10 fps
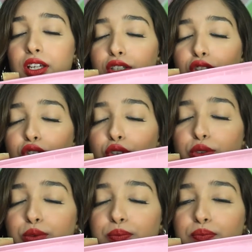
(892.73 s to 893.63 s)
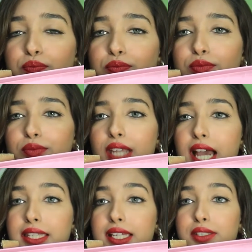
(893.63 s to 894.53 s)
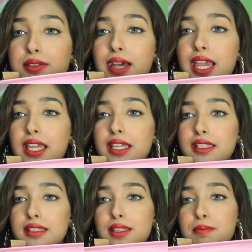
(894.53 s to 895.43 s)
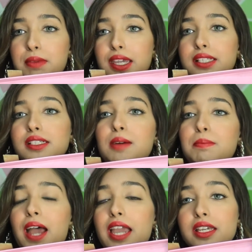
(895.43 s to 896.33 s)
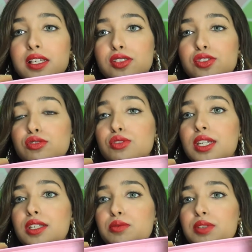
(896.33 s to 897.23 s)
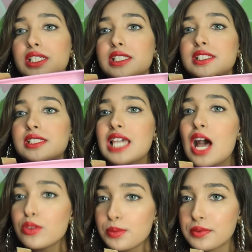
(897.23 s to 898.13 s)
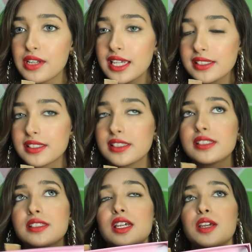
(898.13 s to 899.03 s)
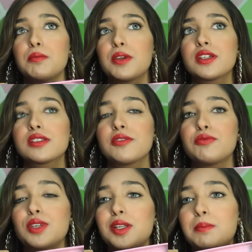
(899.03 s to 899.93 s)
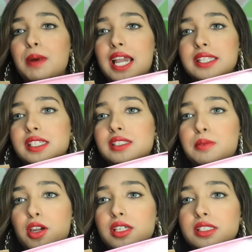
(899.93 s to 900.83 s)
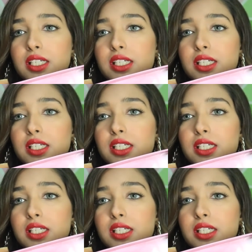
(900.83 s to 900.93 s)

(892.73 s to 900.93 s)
So Yeah, that's why they made a package in a very discount prices, because if we'll buy these products